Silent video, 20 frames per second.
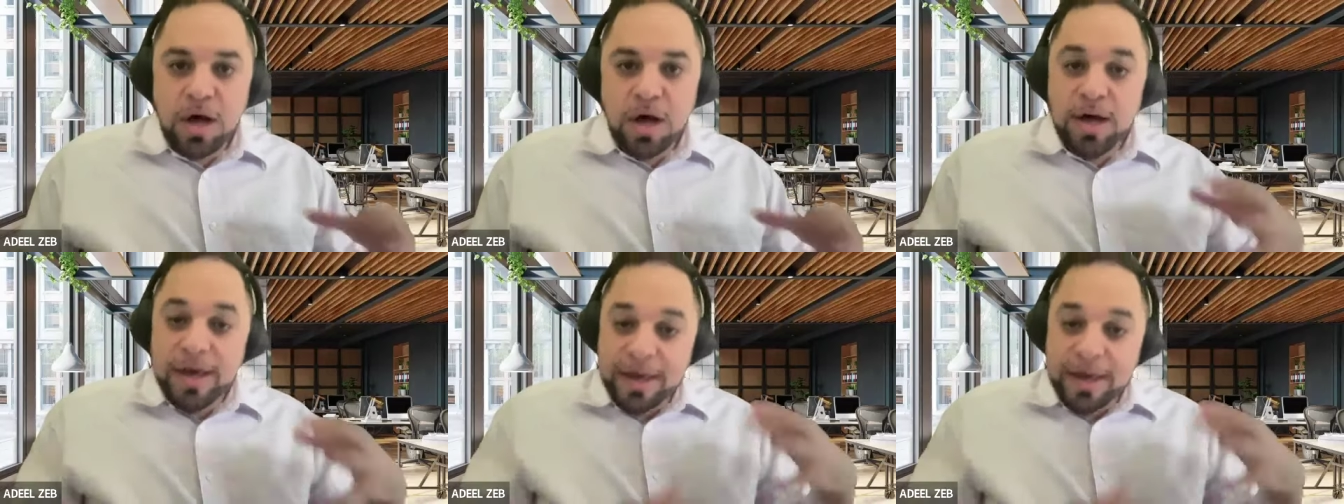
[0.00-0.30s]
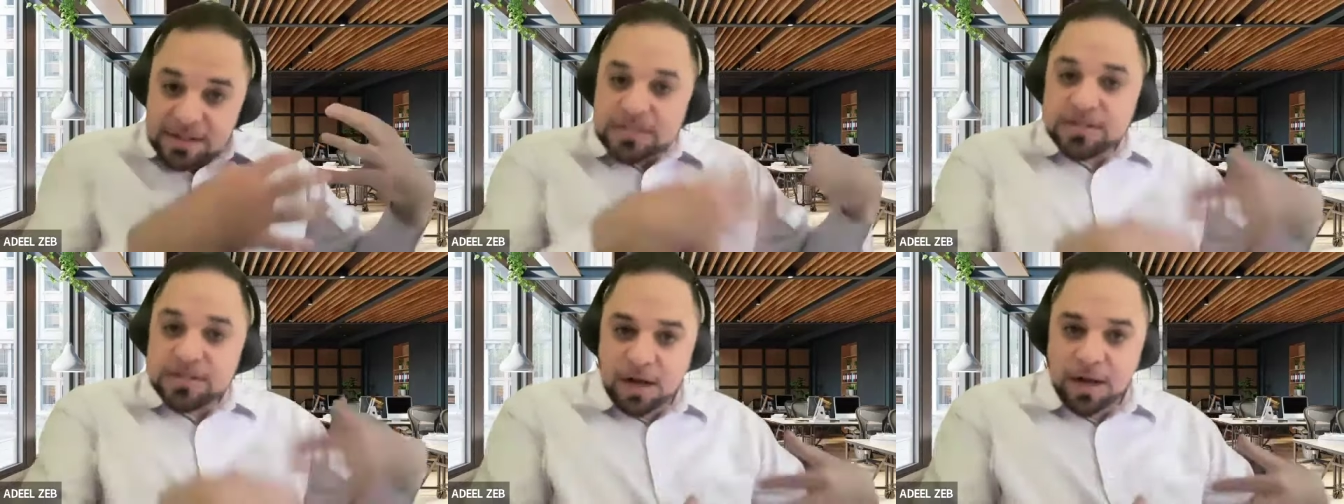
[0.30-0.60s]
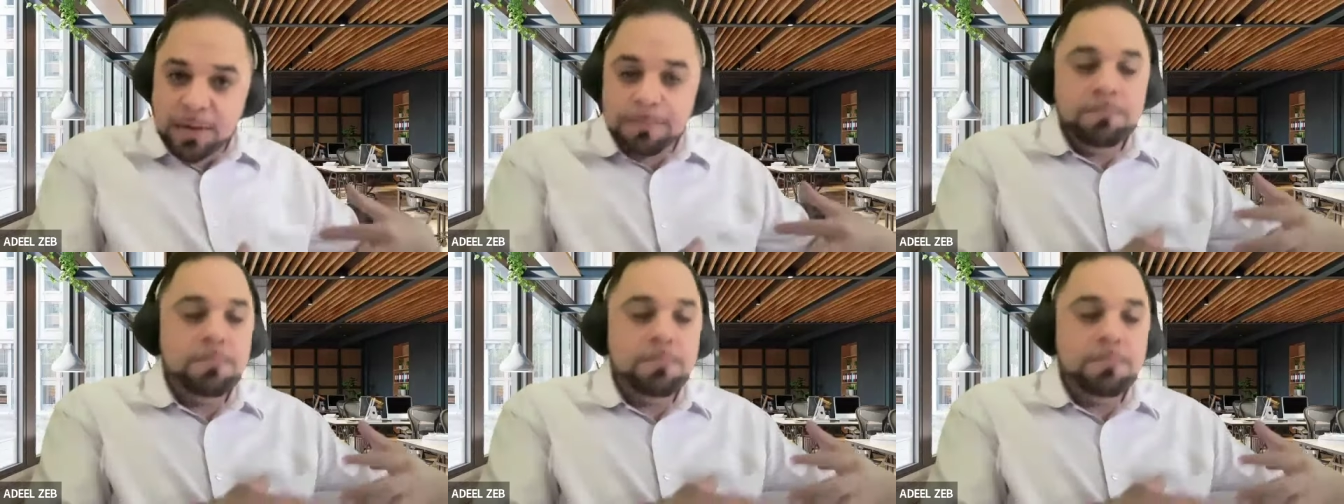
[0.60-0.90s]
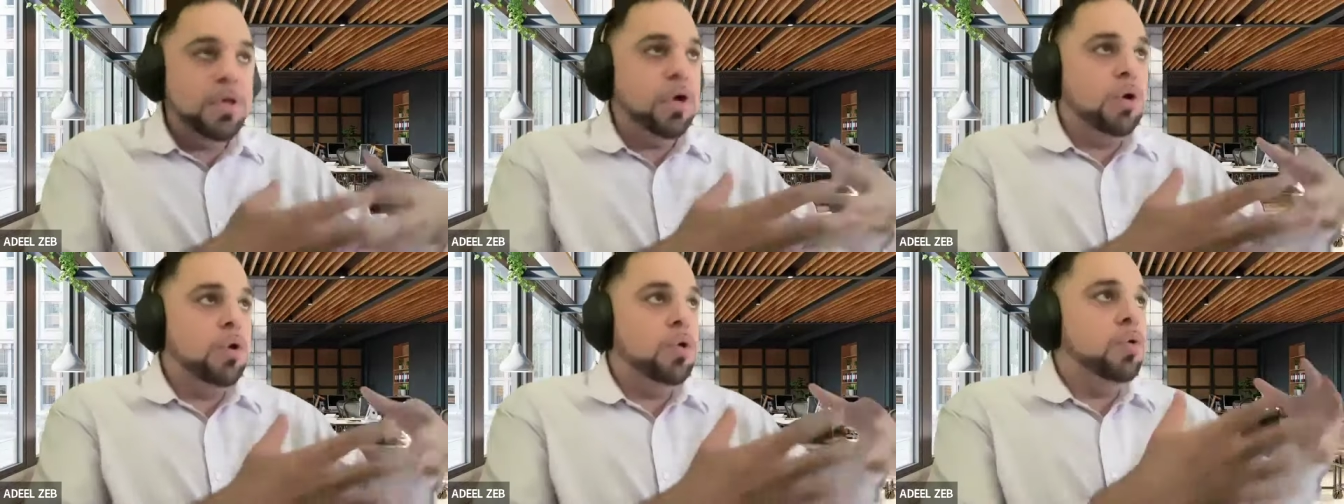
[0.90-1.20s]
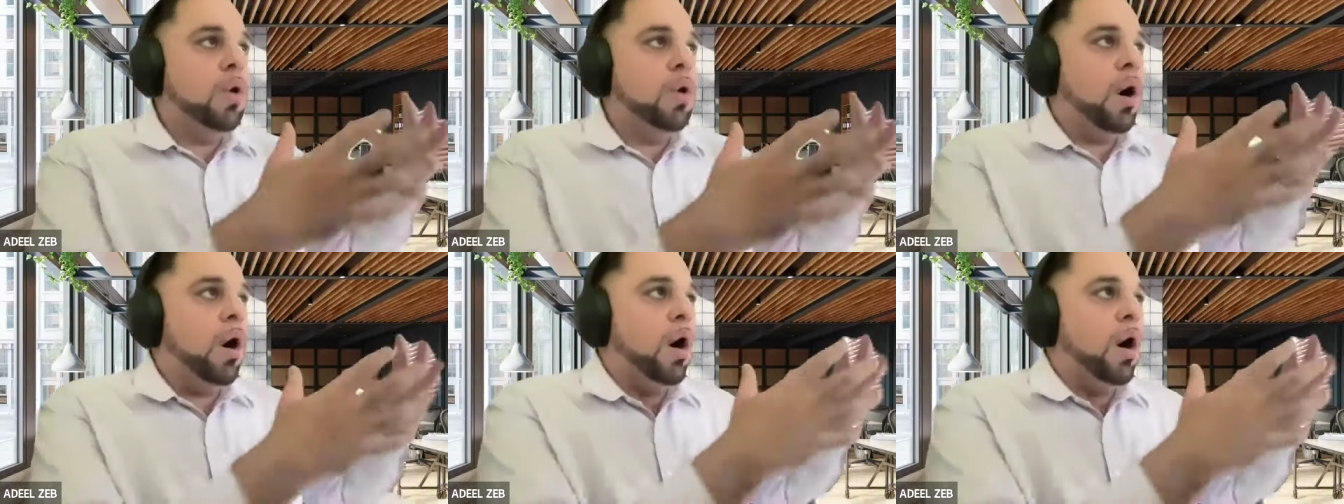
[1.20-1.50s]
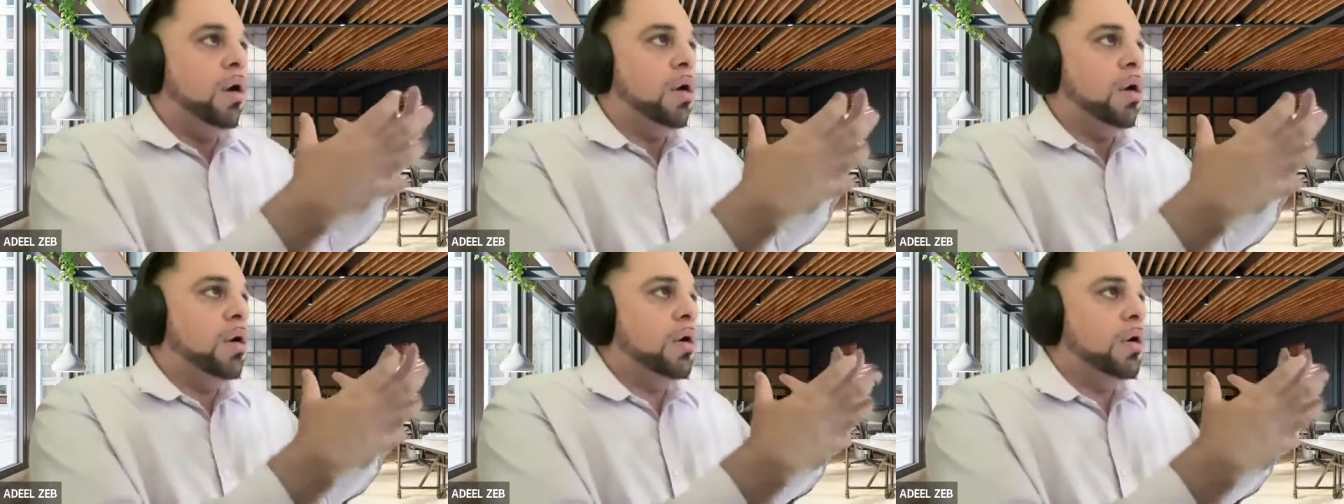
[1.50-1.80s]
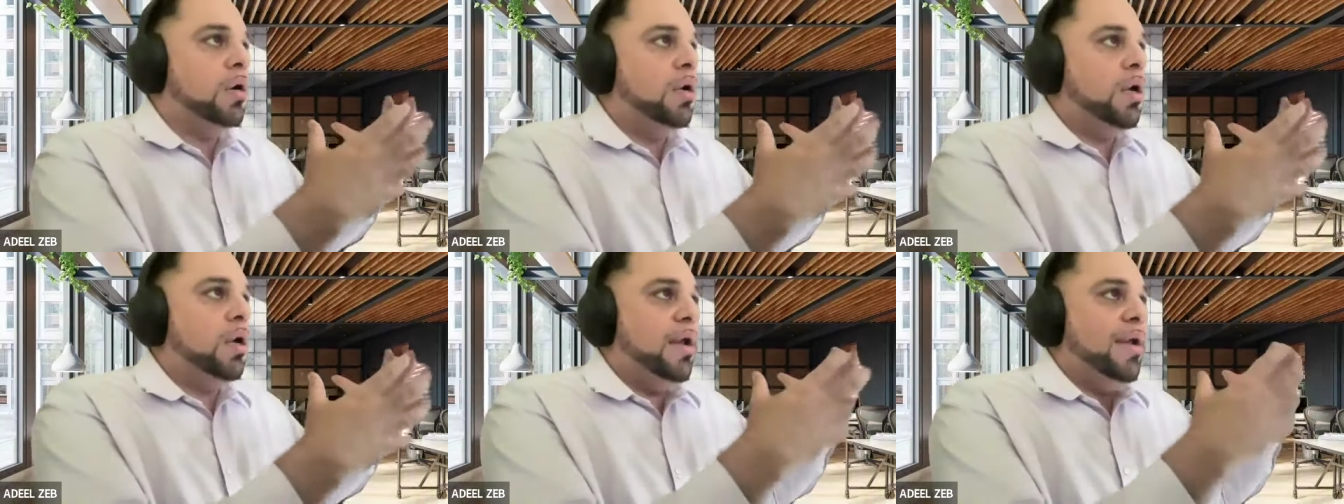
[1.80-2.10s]
uh, in Islam, you know, who
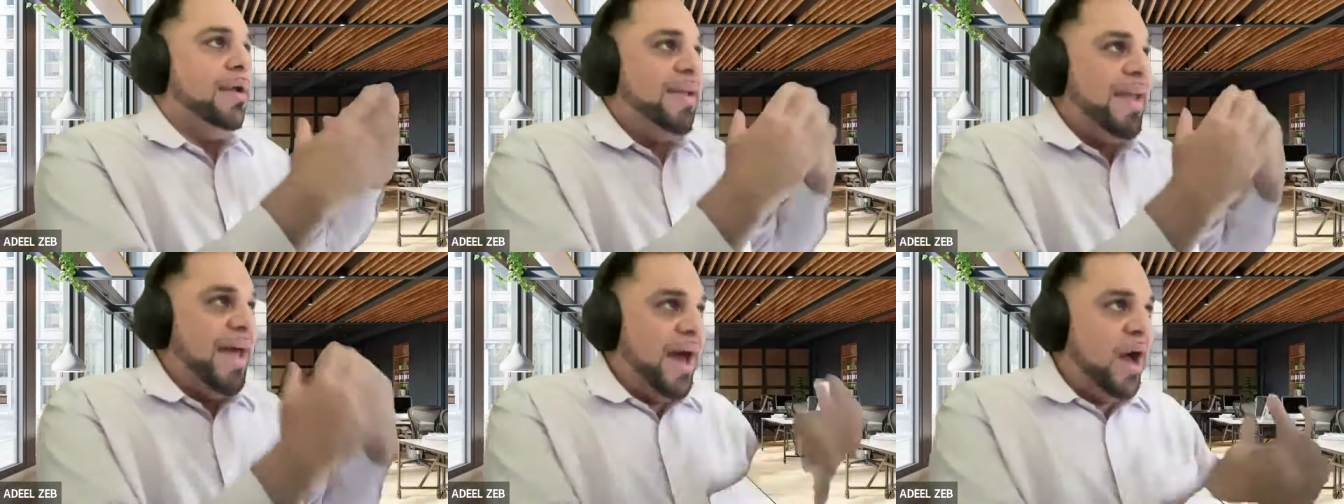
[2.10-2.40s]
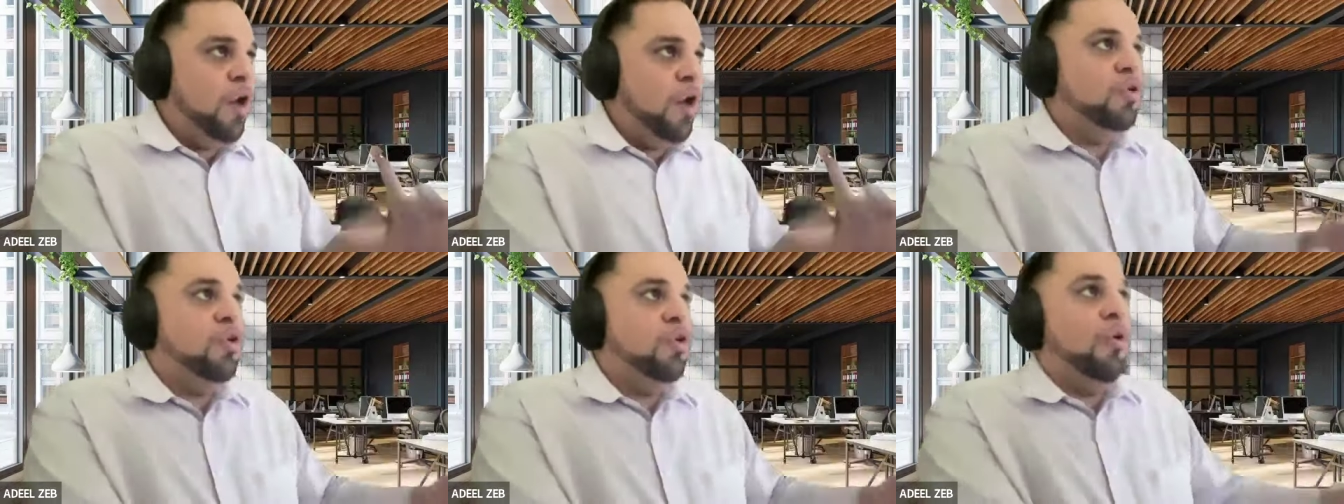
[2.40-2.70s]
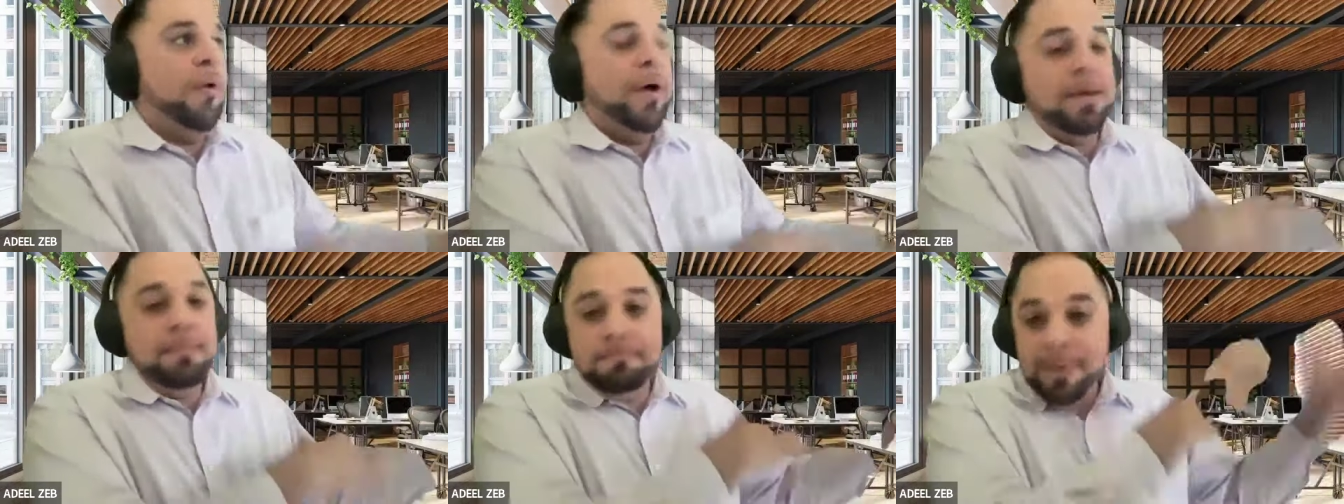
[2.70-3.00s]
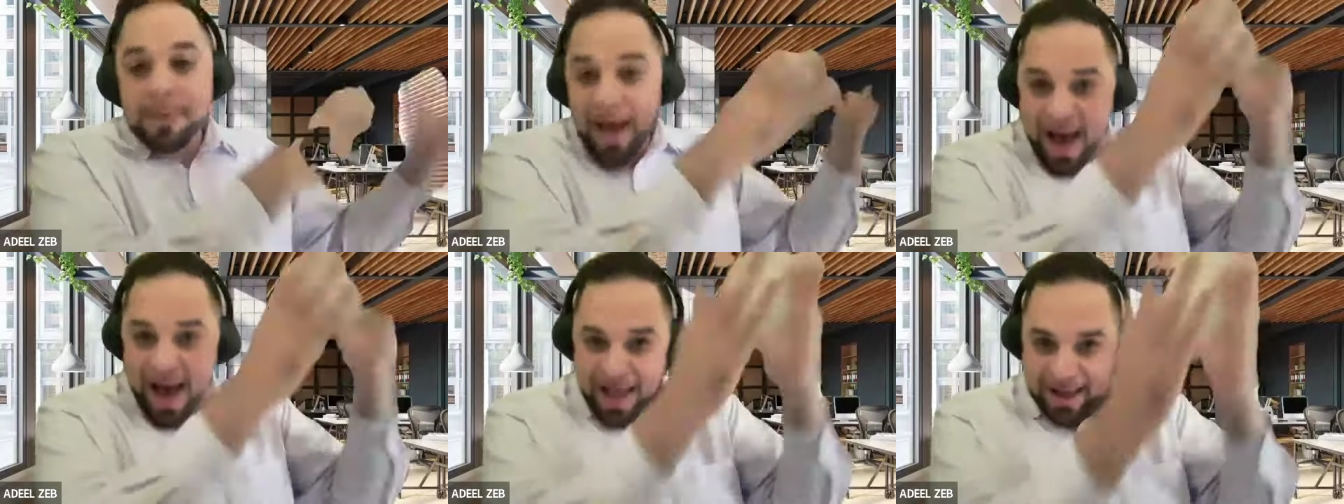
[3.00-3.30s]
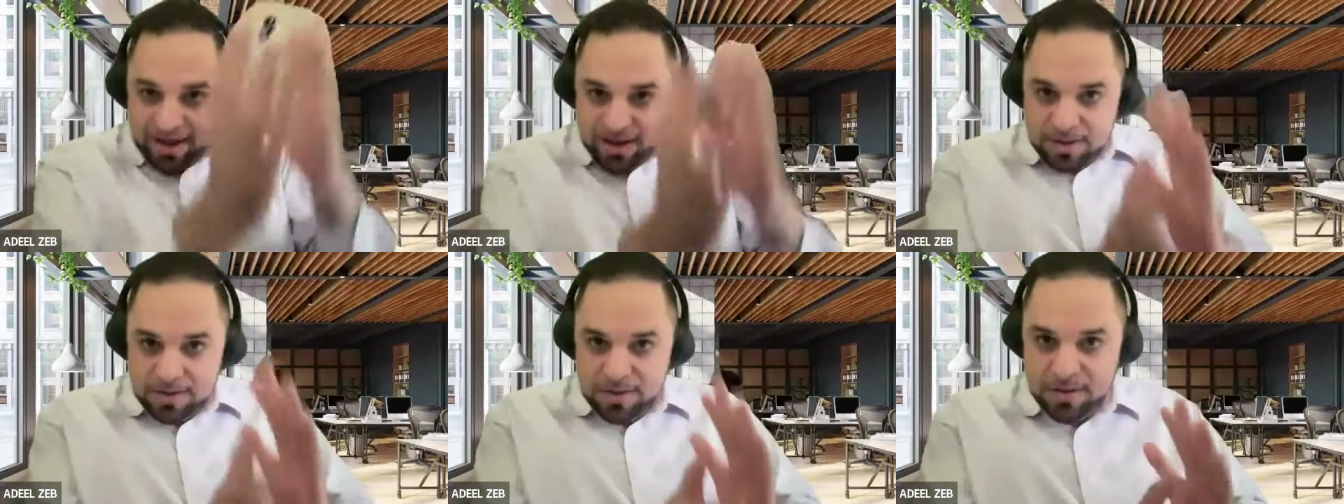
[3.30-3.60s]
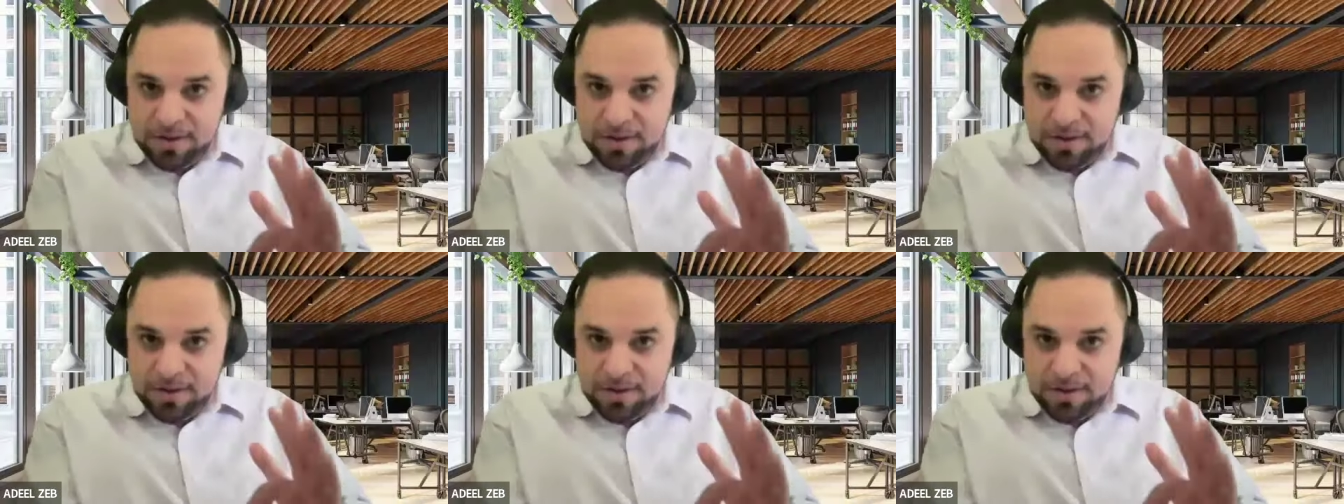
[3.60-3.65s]
are now going back